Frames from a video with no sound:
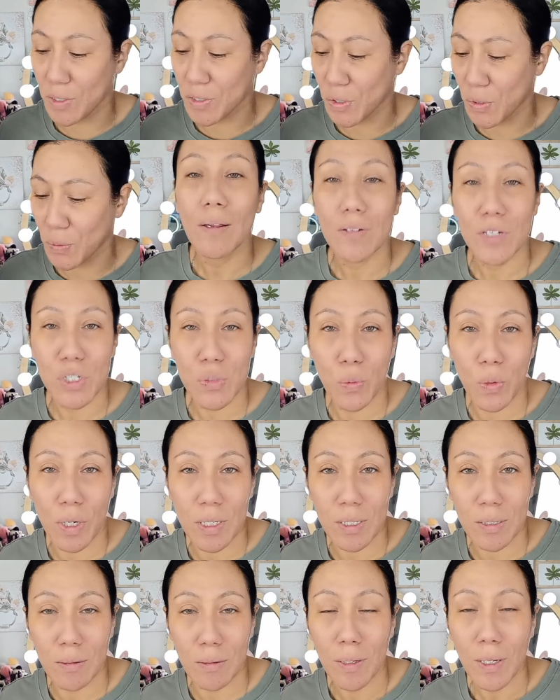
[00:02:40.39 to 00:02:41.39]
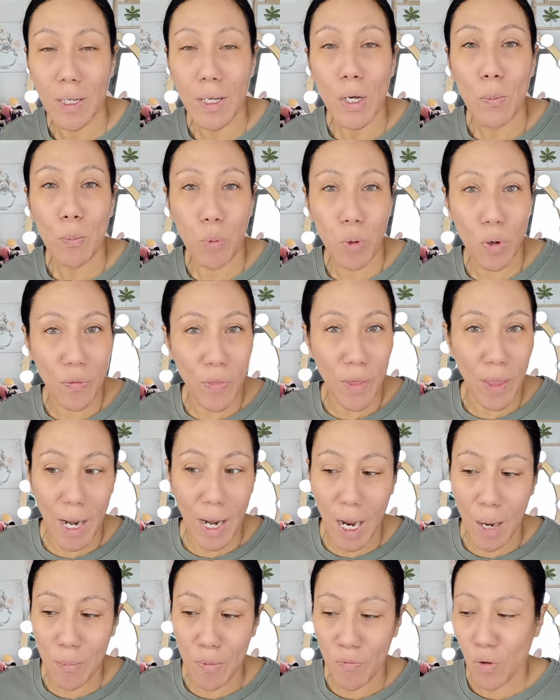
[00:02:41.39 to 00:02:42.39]
So just wanted to put that
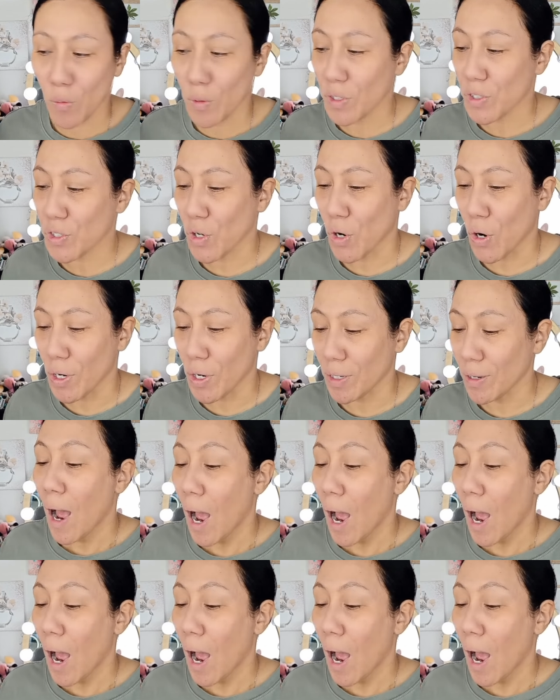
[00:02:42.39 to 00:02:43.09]
out before we started.